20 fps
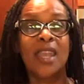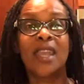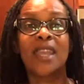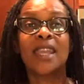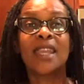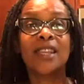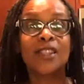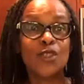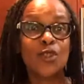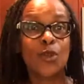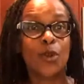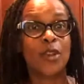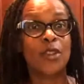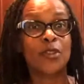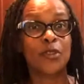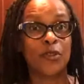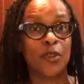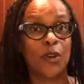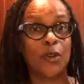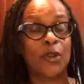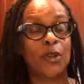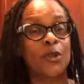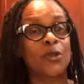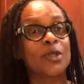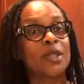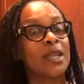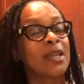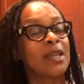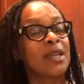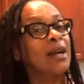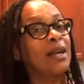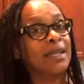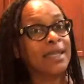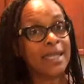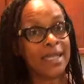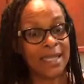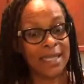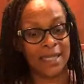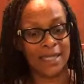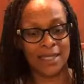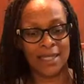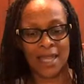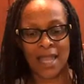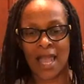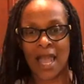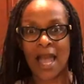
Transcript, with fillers: Enjoy the photos. Again,